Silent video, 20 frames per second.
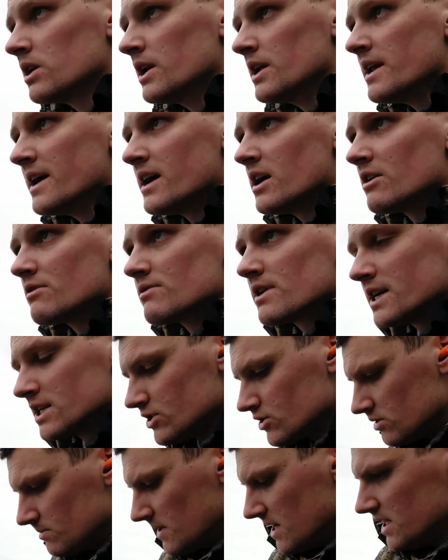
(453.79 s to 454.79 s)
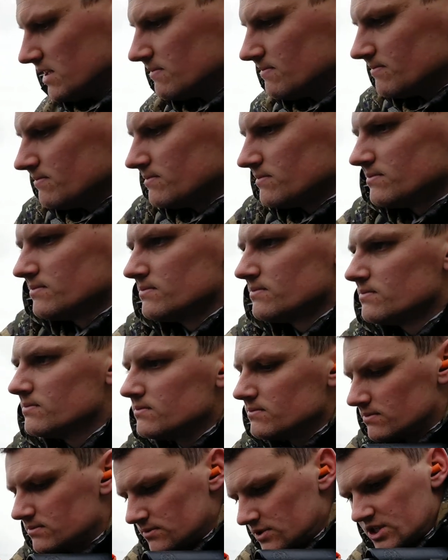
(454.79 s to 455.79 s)
Right now I ranged him
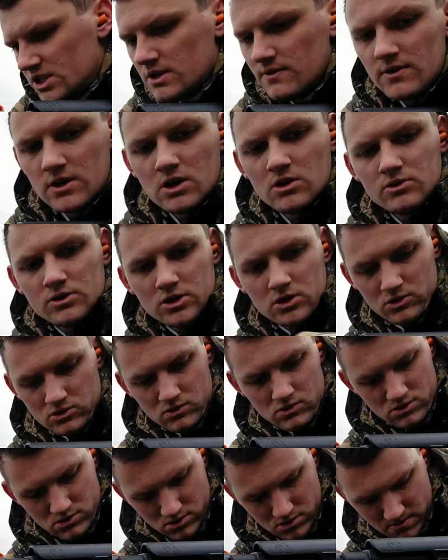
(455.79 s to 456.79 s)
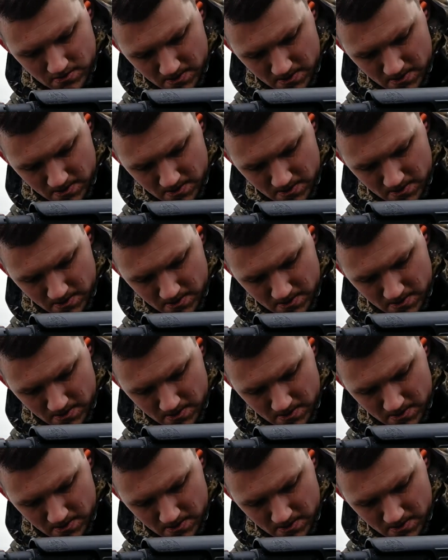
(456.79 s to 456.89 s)
702,